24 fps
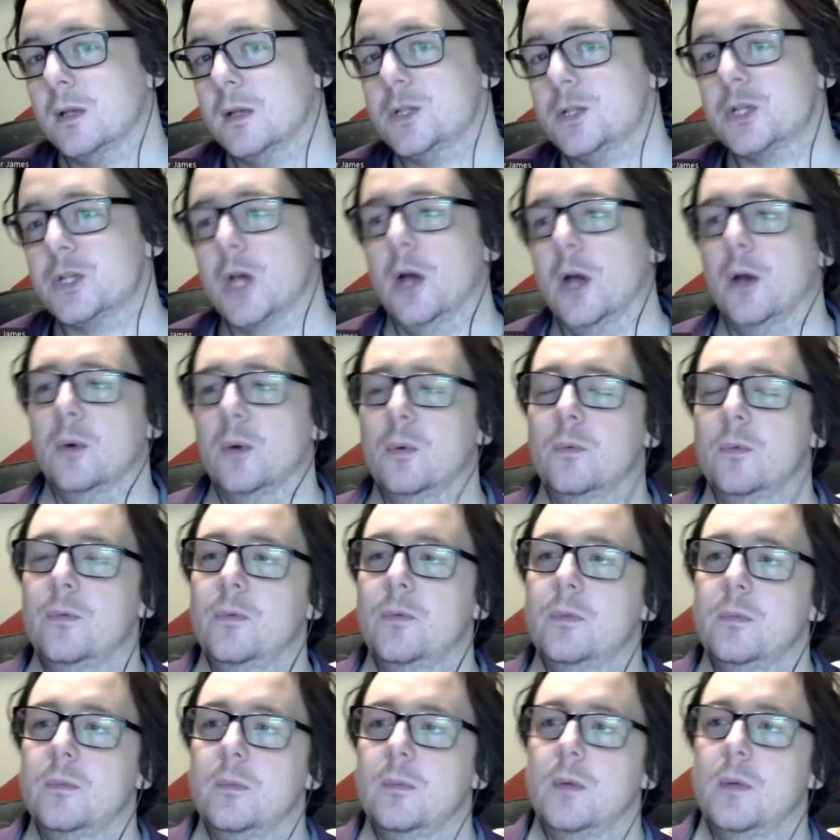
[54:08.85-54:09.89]
So,
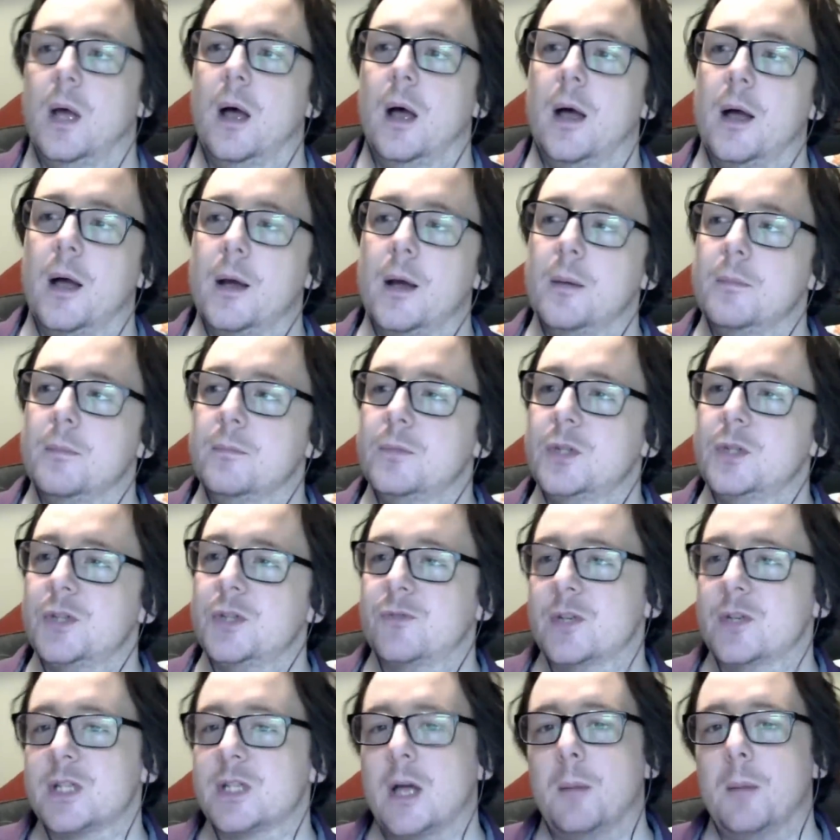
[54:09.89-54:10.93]
um,
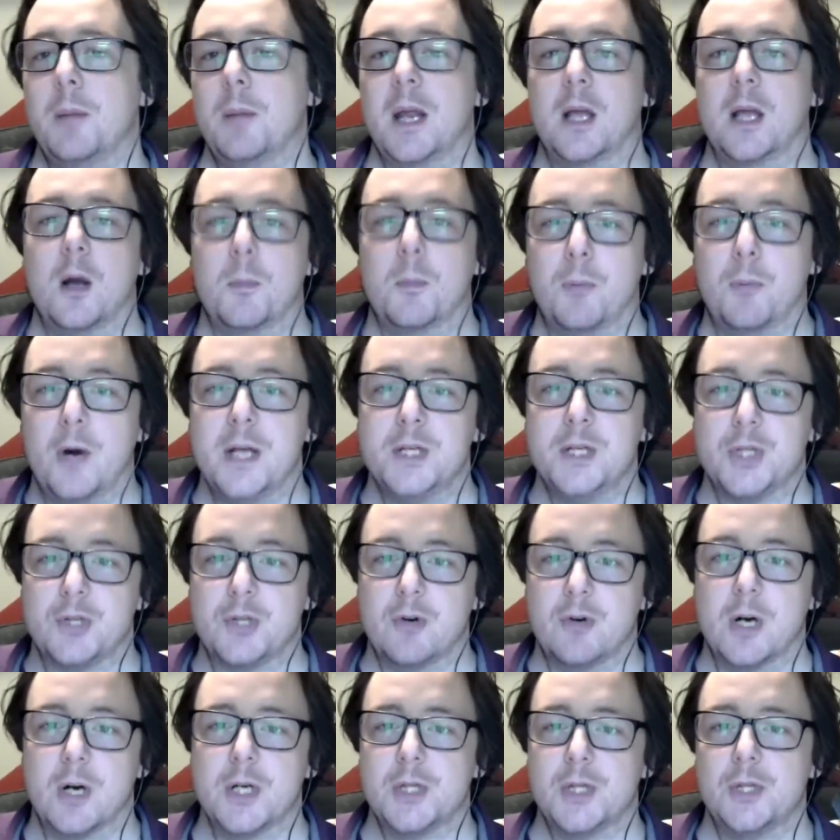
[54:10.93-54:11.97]
just for example, like our brain
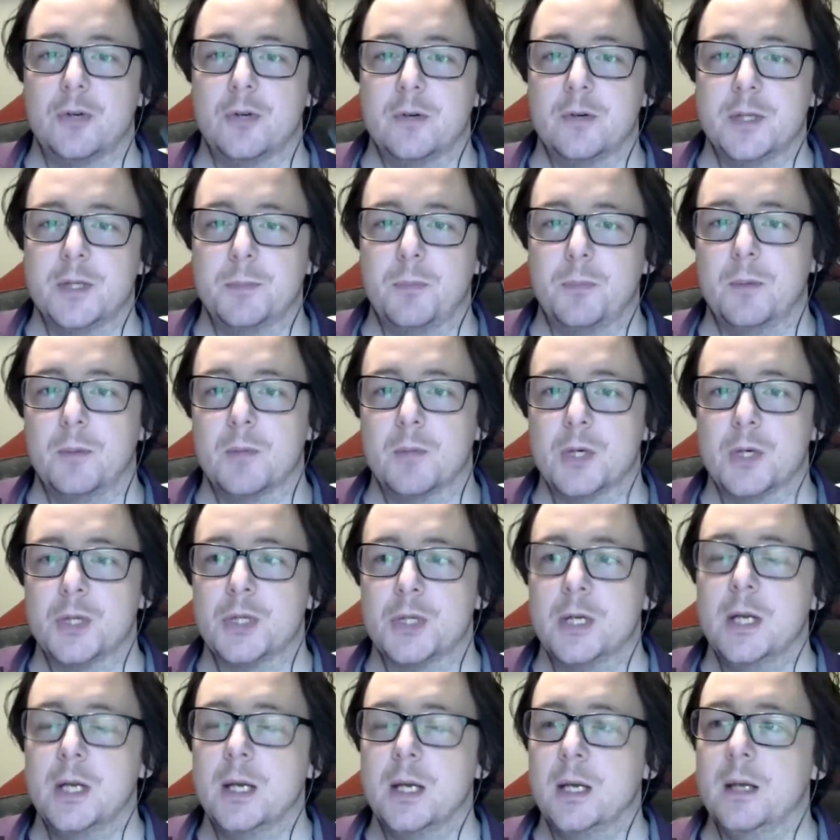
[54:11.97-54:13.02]
structure is pretty
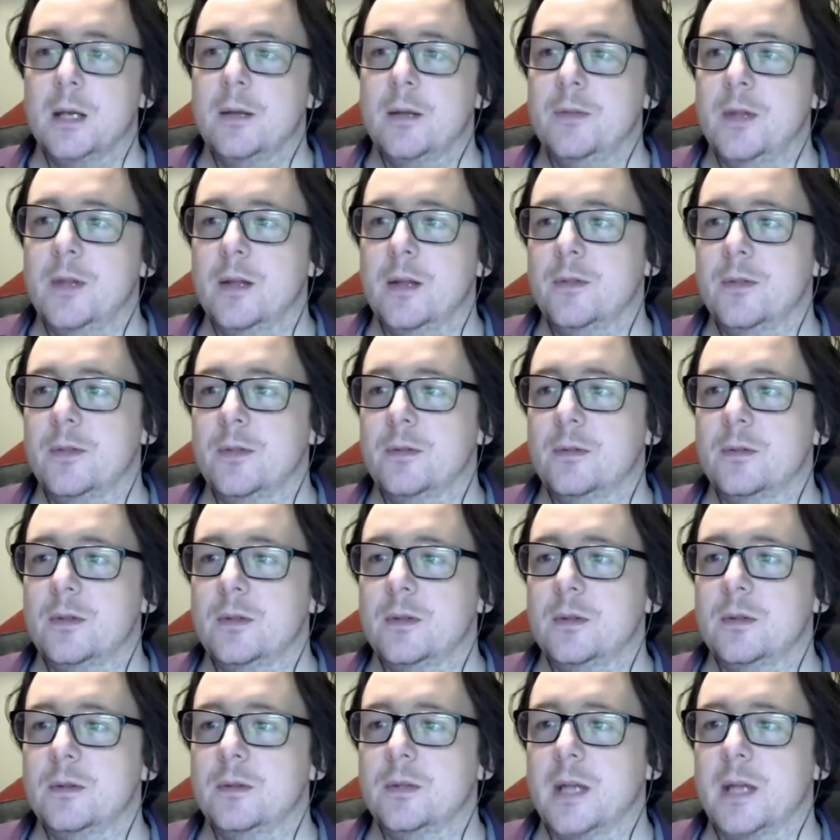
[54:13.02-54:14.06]
much the
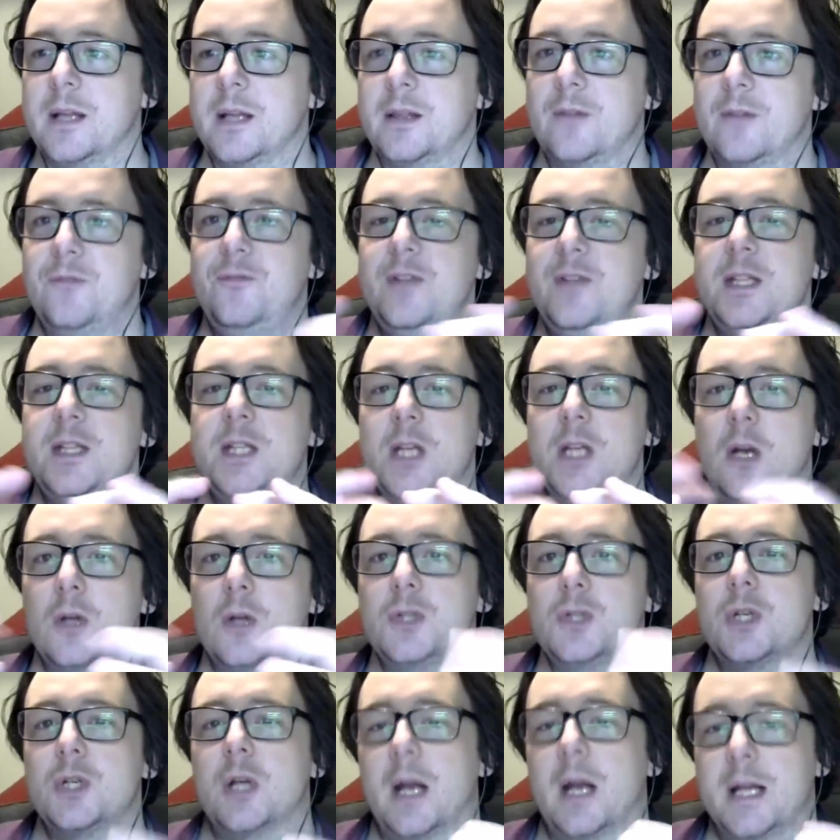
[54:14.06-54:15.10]
like the
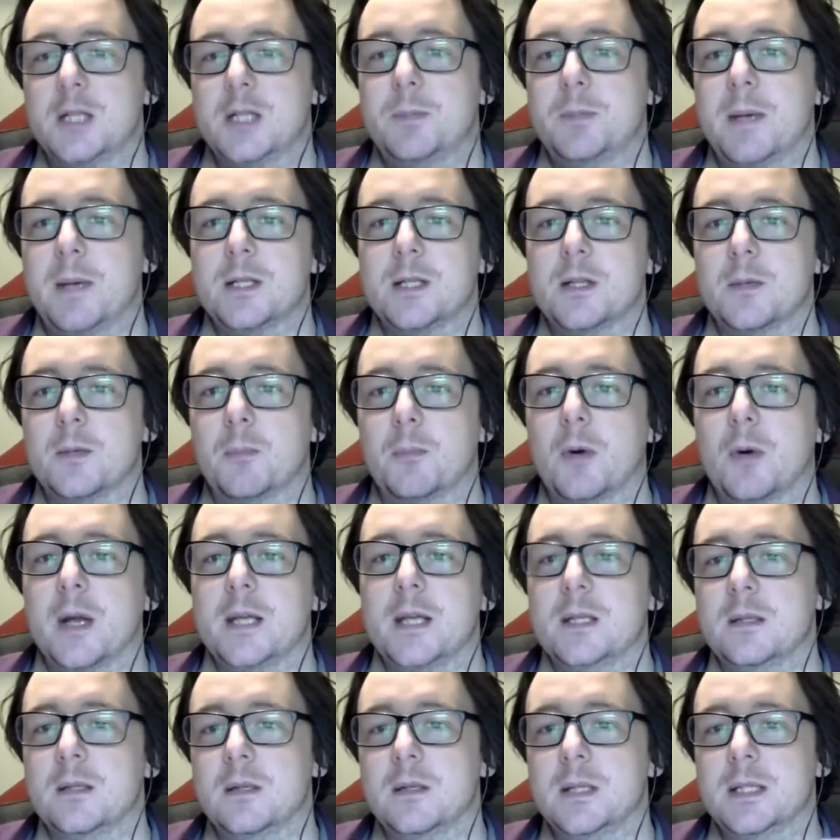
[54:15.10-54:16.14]
physiological aspect of the
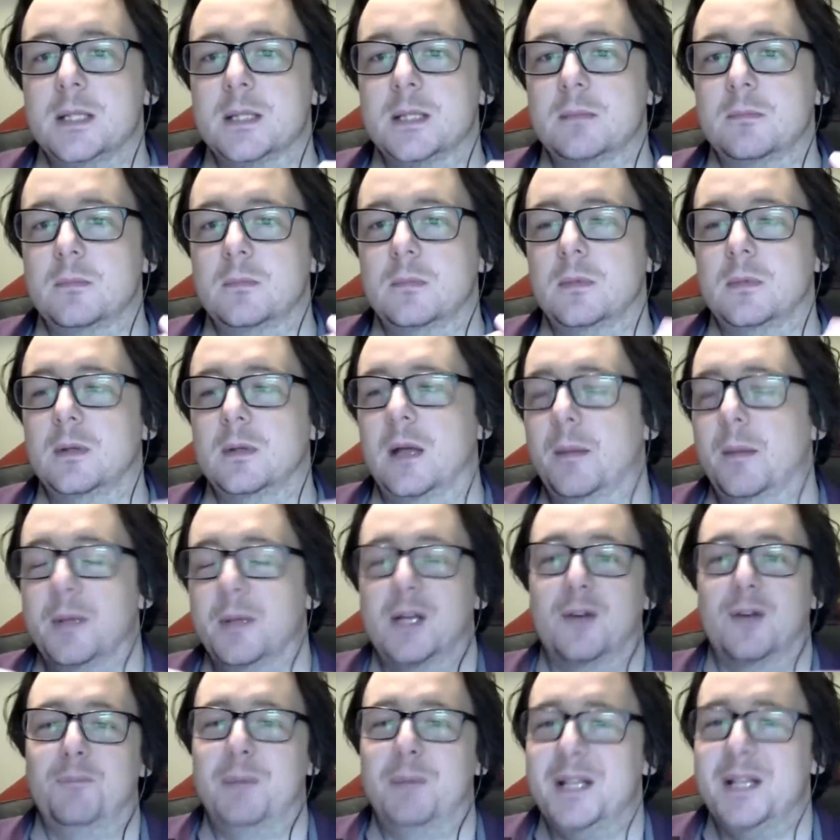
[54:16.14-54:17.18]
brain is. I mean,
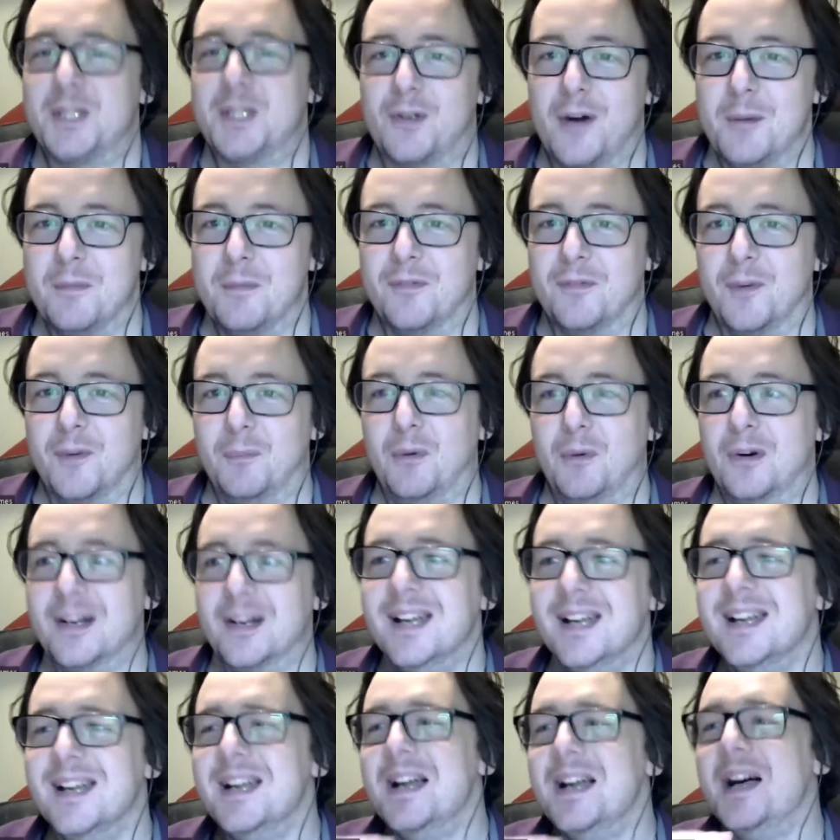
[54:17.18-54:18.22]
please correct me if I'm wrong.
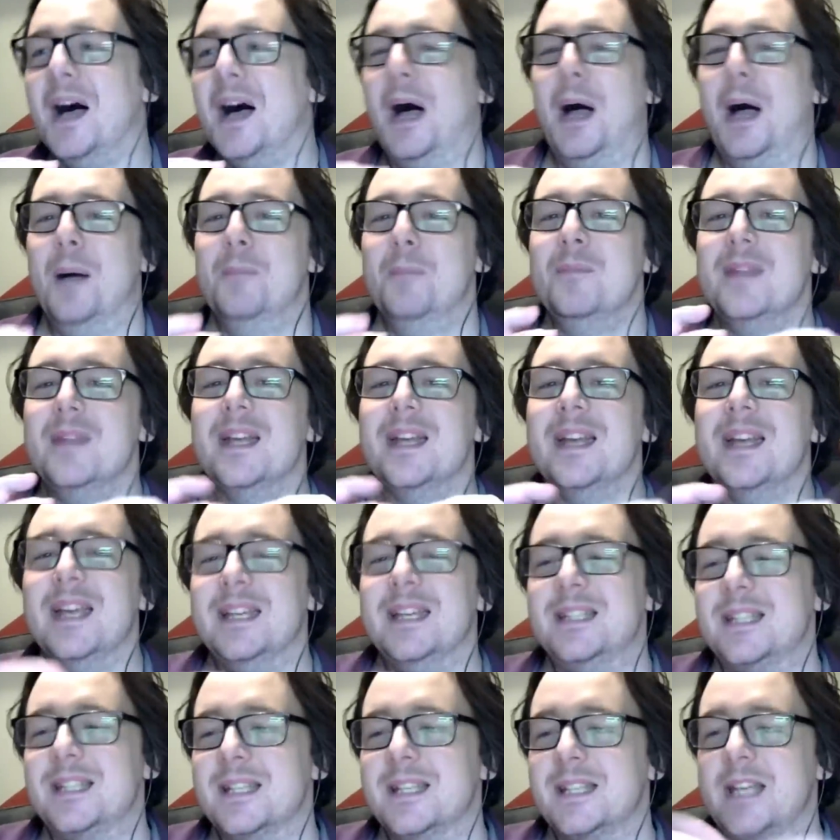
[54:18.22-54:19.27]
Um,
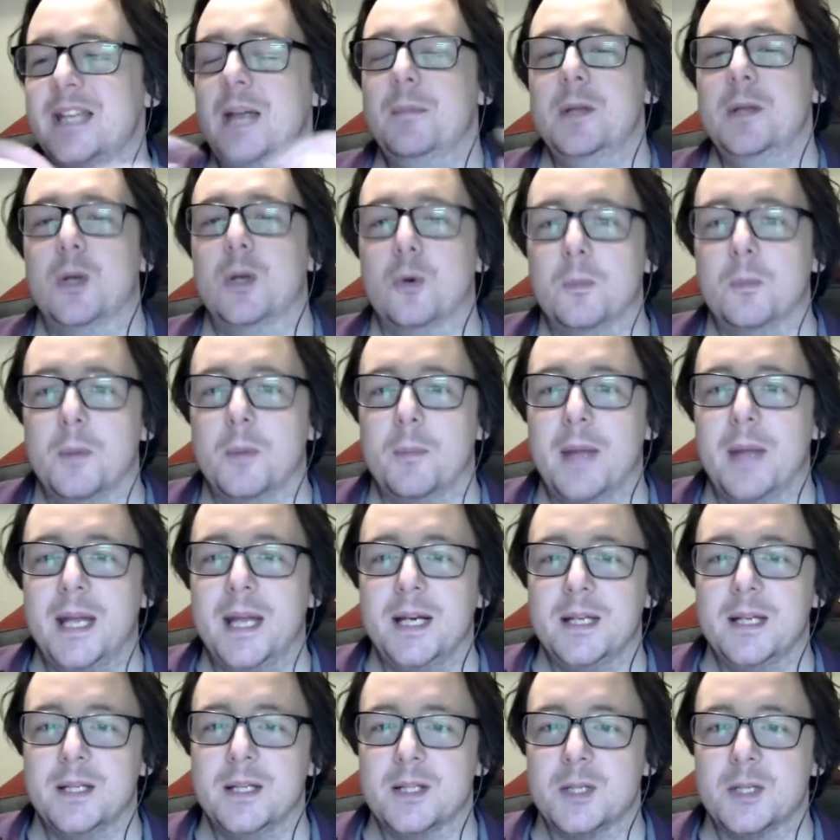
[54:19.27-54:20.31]
is the same in all
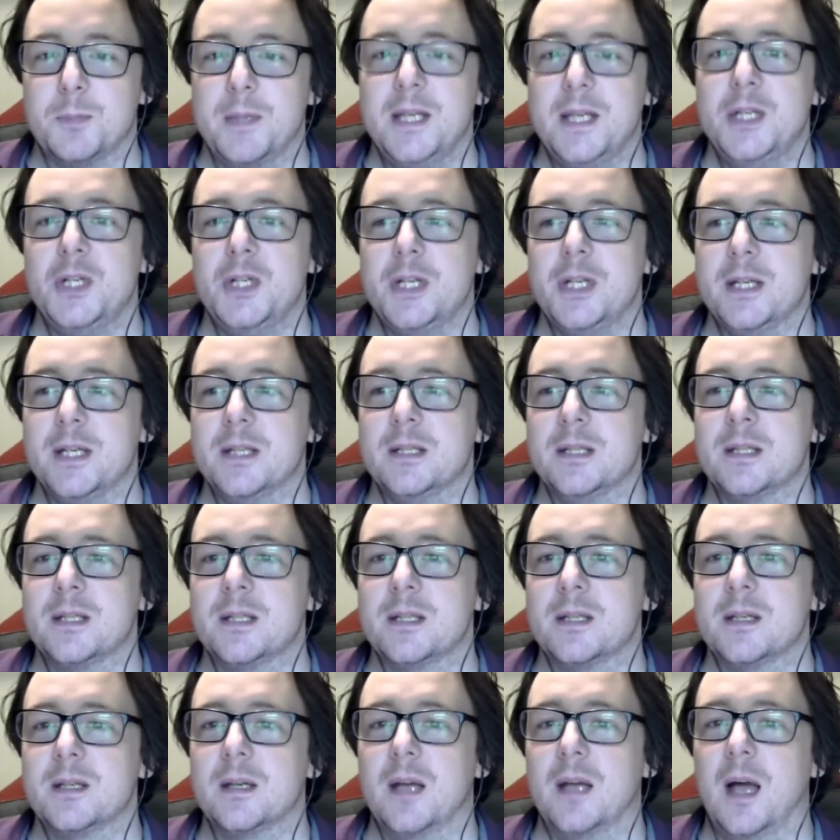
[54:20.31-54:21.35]
mammalian
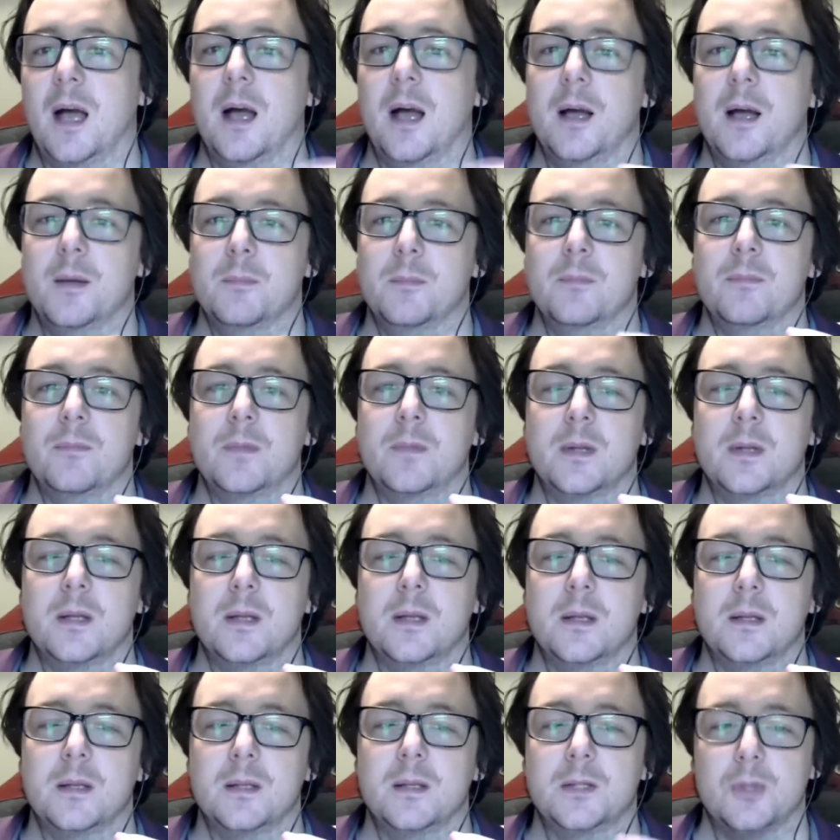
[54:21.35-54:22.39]
species um, mm.
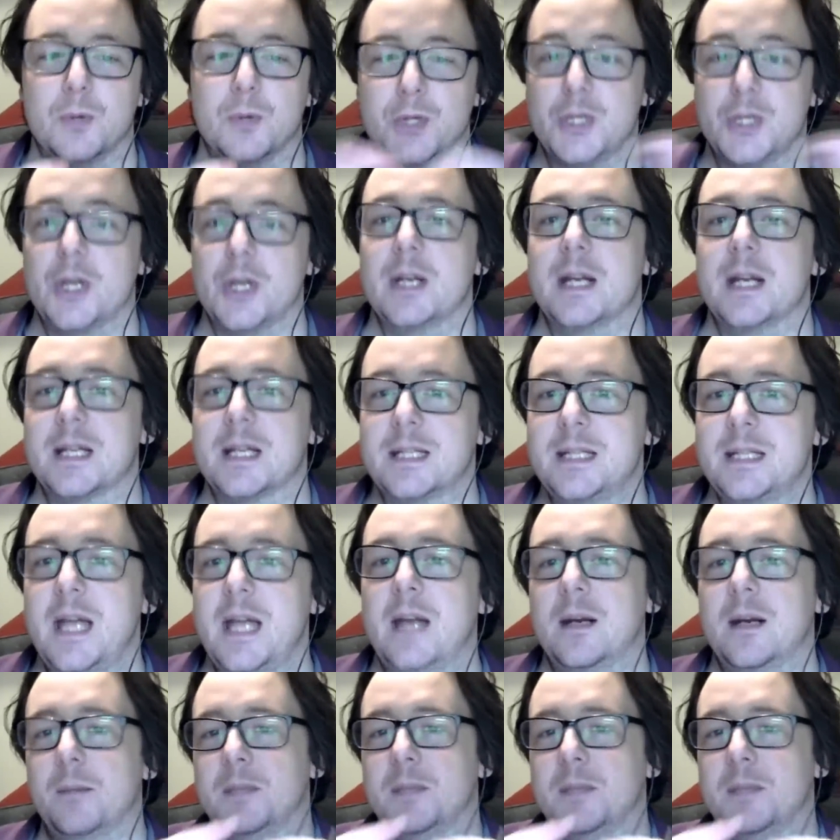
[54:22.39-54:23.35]
to a certain extent.